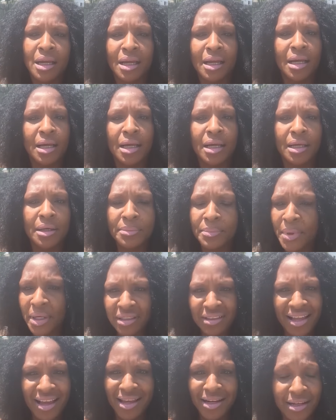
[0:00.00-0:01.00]

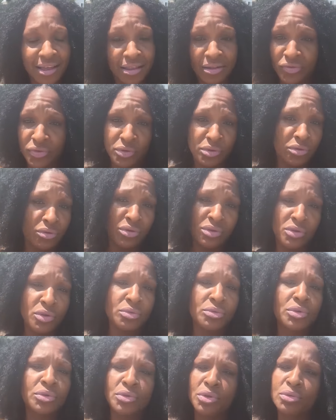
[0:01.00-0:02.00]
If
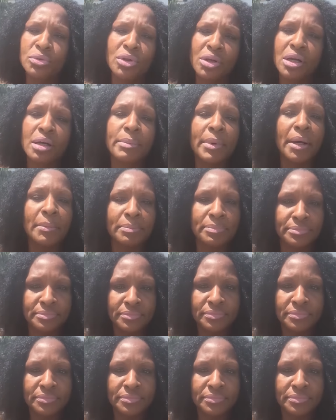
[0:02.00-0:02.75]
you look them up.